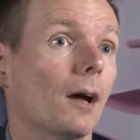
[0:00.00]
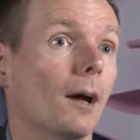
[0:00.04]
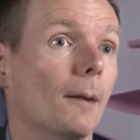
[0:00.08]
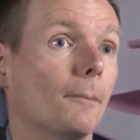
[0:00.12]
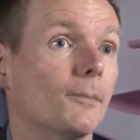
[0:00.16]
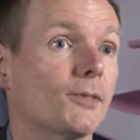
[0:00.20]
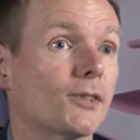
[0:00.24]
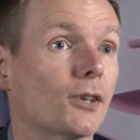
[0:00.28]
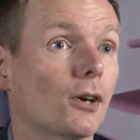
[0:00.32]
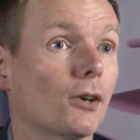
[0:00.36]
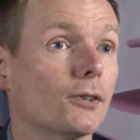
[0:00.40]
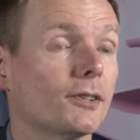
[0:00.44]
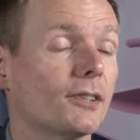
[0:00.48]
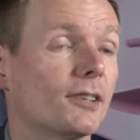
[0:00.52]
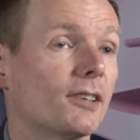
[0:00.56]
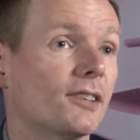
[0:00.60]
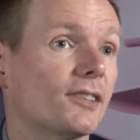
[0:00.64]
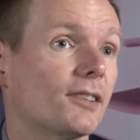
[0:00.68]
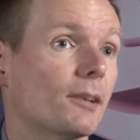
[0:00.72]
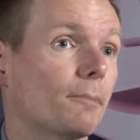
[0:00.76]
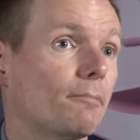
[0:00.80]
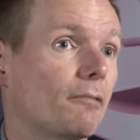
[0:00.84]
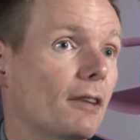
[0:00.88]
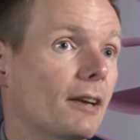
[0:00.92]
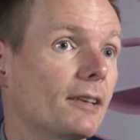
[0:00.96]
started as
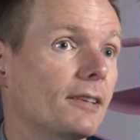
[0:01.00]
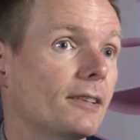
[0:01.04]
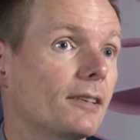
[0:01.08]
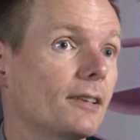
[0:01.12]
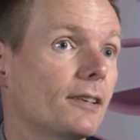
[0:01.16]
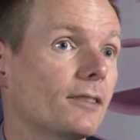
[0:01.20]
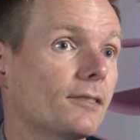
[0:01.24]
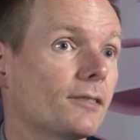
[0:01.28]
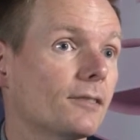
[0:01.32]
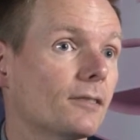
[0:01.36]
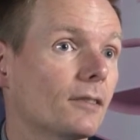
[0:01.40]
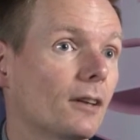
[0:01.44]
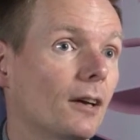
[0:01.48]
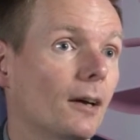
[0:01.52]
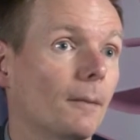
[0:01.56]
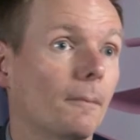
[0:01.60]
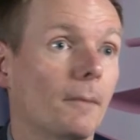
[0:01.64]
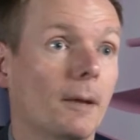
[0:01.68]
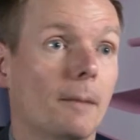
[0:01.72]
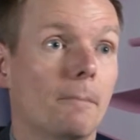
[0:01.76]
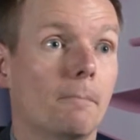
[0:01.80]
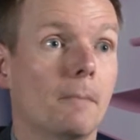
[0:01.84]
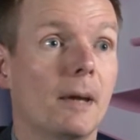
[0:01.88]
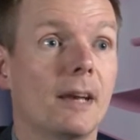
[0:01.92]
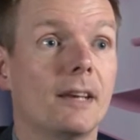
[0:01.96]
an apprentice
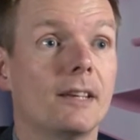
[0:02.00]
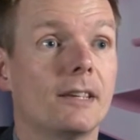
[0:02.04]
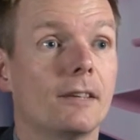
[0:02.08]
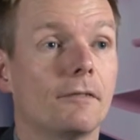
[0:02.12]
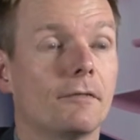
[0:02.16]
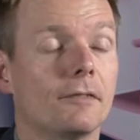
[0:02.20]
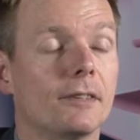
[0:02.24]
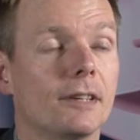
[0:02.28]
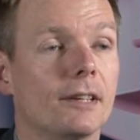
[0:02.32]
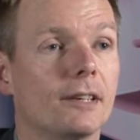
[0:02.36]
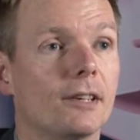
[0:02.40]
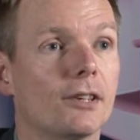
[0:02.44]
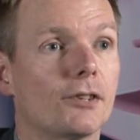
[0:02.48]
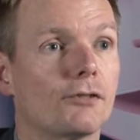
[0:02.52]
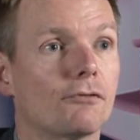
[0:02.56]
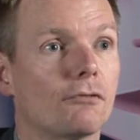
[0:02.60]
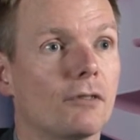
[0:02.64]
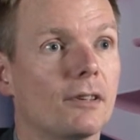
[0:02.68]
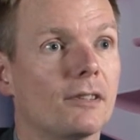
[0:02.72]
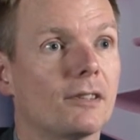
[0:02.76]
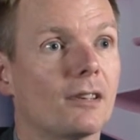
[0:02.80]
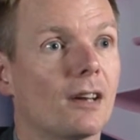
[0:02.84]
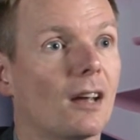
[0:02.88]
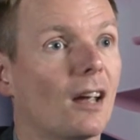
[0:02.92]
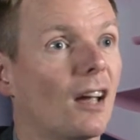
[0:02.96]
in many different
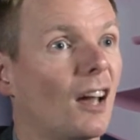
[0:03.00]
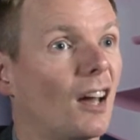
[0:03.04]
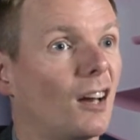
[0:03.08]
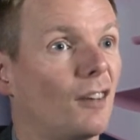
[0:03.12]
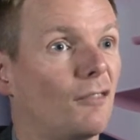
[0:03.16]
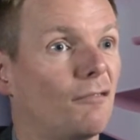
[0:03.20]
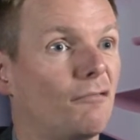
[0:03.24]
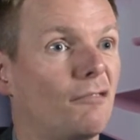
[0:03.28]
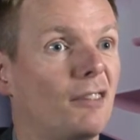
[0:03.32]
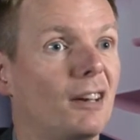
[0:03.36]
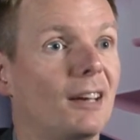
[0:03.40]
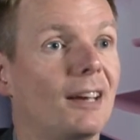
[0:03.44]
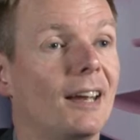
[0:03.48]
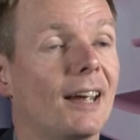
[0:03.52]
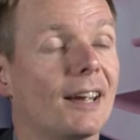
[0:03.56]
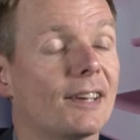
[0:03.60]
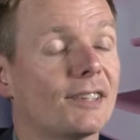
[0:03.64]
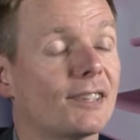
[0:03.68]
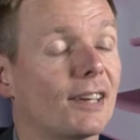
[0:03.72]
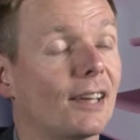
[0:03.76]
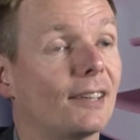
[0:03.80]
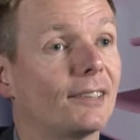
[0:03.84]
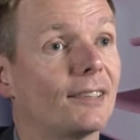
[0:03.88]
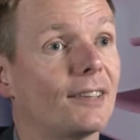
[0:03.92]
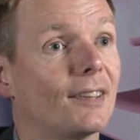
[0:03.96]
industries and have really
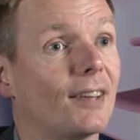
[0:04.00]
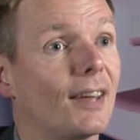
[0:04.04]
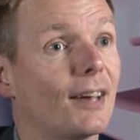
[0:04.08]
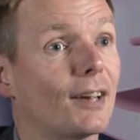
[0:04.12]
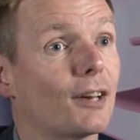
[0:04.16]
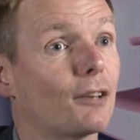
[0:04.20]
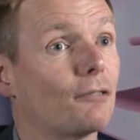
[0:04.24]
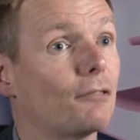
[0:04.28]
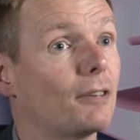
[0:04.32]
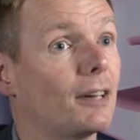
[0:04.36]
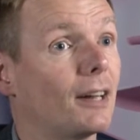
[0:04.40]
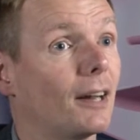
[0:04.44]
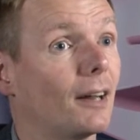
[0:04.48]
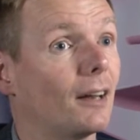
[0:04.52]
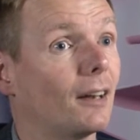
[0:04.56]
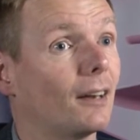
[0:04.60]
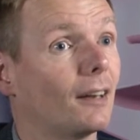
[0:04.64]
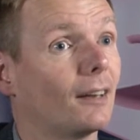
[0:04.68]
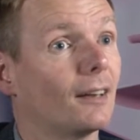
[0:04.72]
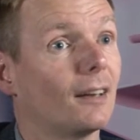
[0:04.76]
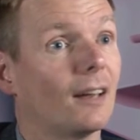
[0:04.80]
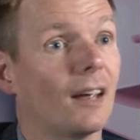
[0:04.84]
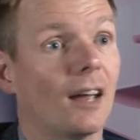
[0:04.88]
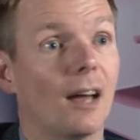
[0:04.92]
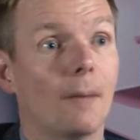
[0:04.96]
excelled in their career.
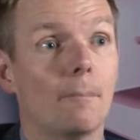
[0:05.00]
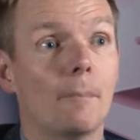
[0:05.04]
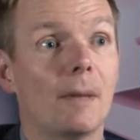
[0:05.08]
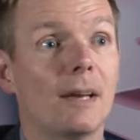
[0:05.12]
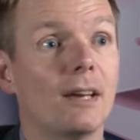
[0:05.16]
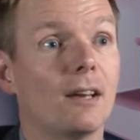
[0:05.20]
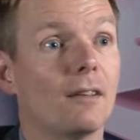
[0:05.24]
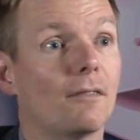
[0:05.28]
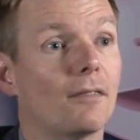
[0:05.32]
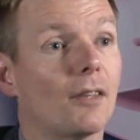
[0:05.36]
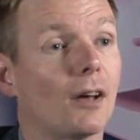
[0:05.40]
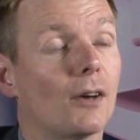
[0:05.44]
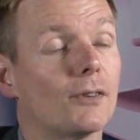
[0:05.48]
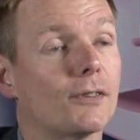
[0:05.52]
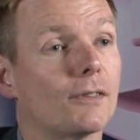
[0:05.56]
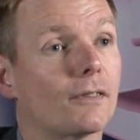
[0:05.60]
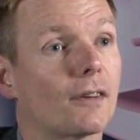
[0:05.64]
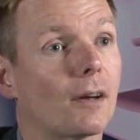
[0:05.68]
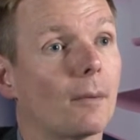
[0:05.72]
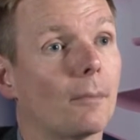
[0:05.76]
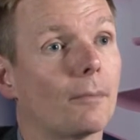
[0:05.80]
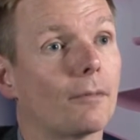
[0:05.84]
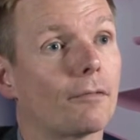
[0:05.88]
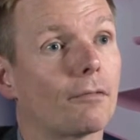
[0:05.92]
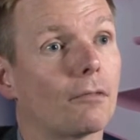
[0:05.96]
And many of those have
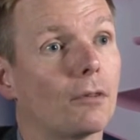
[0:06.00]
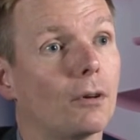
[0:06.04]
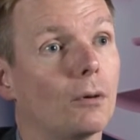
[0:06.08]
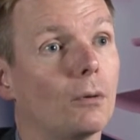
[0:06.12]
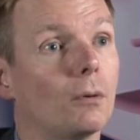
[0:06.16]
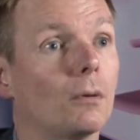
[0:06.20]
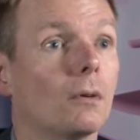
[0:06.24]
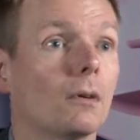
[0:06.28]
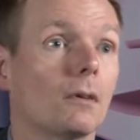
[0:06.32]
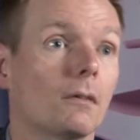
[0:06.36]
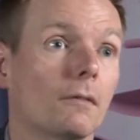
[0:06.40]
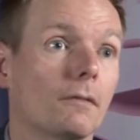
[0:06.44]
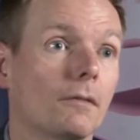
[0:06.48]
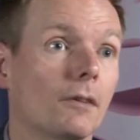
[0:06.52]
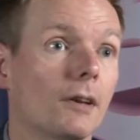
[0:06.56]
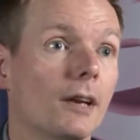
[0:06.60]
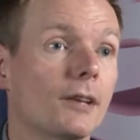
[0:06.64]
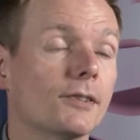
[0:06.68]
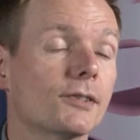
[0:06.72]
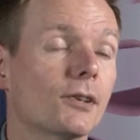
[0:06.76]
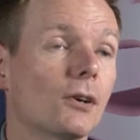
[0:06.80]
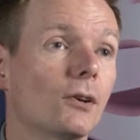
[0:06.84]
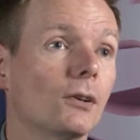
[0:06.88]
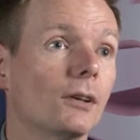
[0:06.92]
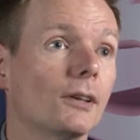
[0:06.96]
come through
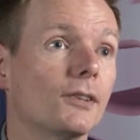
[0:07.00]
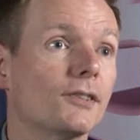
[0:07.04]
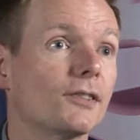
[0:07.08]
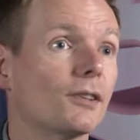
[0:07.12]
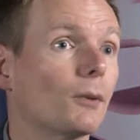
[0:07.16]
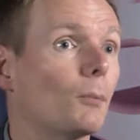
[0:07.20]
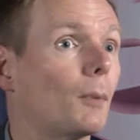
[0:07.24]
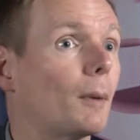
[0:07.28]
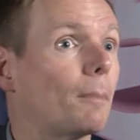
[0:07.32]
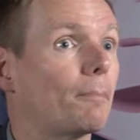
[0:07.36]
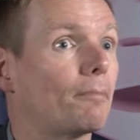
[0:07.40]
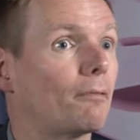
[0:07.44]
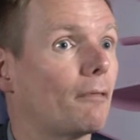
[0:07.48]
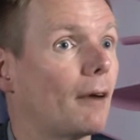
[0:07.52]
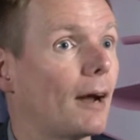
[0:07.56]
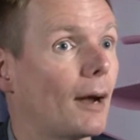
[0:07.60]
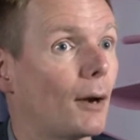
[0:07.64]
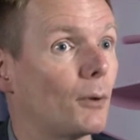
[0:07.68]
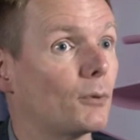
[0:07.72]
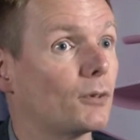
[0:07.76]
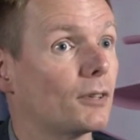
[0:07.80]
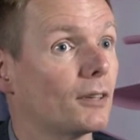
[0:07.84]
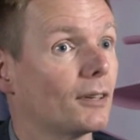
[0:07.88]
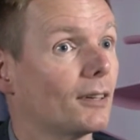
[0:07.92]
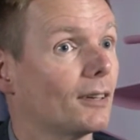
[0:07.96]
Furness College. So we're
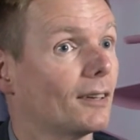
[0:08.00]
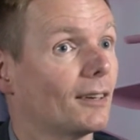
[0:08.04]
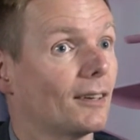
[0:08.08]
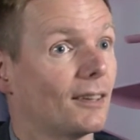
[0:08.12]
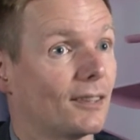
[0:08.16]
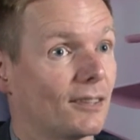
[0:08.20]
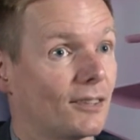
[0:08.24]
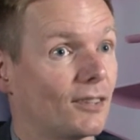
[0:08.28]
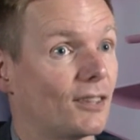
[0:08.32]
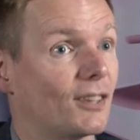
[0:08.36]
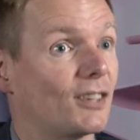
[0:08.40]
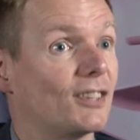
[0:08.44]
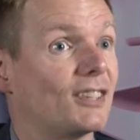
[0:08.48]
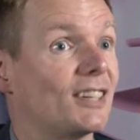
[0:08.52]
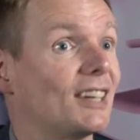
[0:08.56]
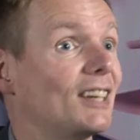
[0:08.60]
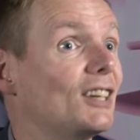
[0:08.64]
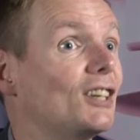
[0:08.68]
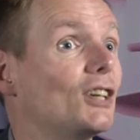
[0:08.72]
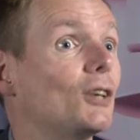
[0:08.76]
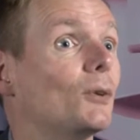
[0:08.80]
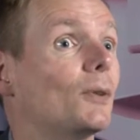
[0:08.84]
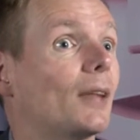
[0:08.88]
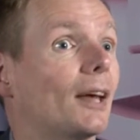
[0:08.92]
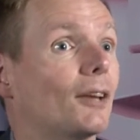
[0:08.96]
proud to
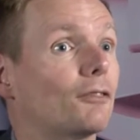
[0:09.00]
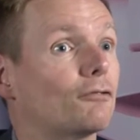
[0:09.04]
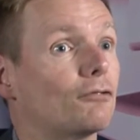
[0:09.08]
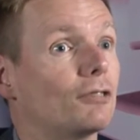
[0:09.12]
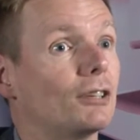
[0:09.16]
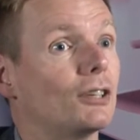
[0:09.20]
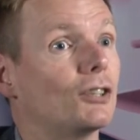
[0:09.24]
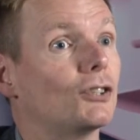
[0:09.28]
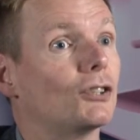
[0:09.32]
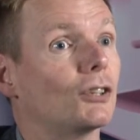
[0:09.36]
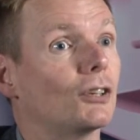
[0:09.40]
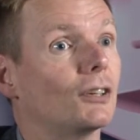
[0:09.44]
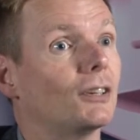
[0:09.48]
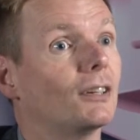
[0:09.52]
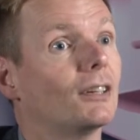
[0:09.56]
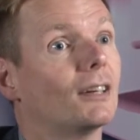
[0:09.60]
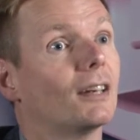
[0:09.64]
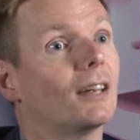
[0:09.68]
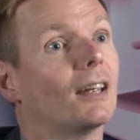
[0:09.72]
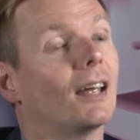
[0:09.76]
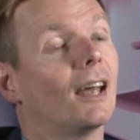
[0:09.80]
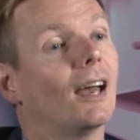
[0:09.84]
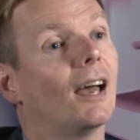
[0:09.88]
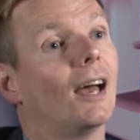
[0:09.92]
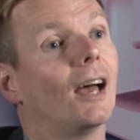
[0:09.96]
continue that tradition
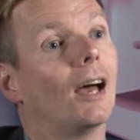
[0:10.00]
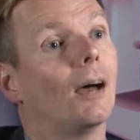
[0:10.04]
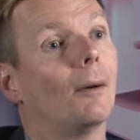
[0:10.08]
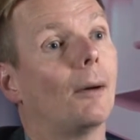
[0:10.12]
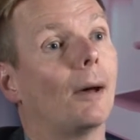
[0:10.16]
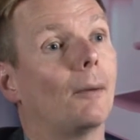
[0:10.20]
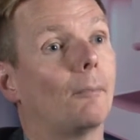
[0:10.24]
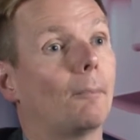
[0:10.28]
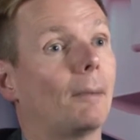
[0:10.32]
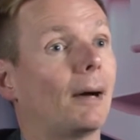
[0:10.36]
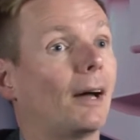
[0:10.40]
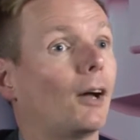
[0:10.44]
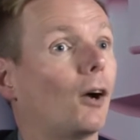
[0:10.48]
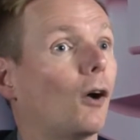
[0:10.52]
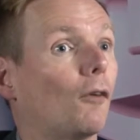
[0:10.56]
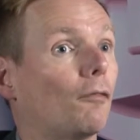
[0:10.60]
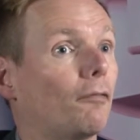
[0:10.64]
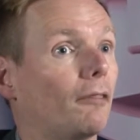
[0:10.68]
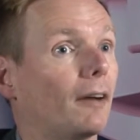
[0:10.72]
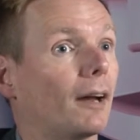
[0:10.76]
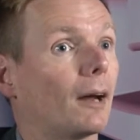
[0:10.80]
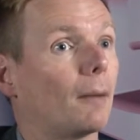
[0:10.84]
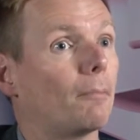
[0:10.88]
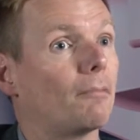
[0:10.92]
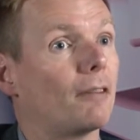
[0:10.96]
by
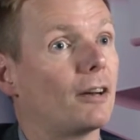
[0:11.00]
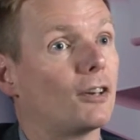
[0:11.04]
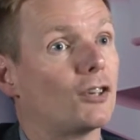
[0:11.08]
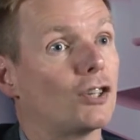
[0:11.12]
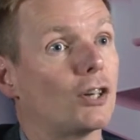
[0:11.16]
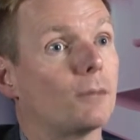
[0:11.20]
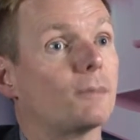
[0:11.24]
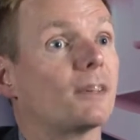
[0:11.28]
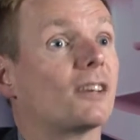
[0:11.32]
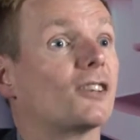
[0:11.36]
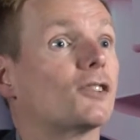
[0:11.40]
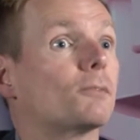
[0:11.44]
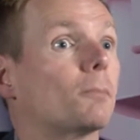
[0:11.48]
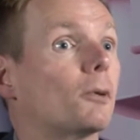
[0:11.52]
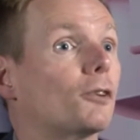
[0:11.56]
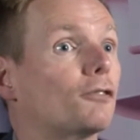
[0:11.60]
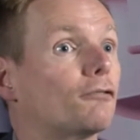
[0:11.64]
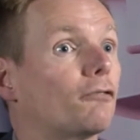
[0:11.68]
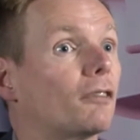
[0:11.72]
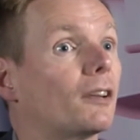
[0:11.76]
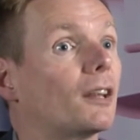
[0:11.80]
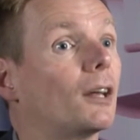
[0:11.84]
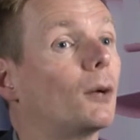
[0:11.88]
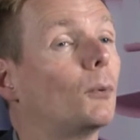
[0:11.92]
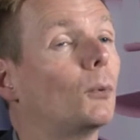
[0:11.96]
offering apprenticeships and
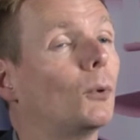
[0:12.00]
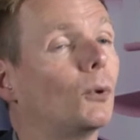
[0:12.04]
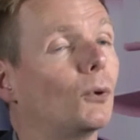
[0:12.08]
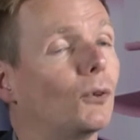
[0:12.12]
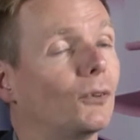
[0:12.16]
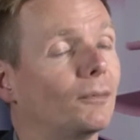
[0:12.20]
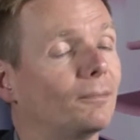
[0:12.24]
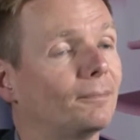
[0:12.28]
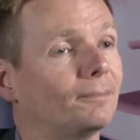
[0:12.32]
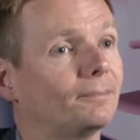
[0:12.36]
sponsoring the award.